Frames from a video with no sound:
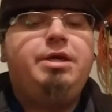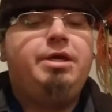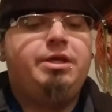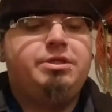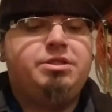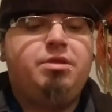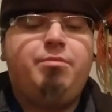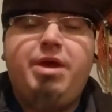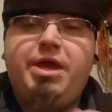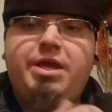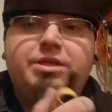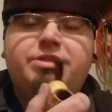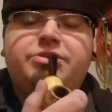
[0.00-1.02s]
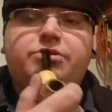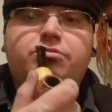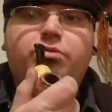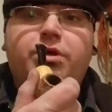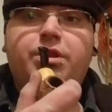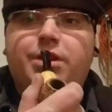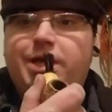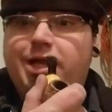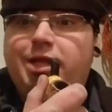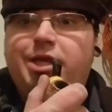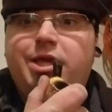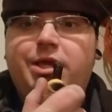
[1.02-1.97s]
is the base with
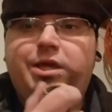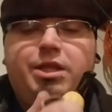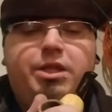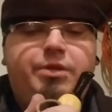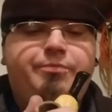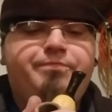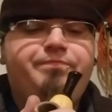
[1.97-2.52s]
Latakia in it.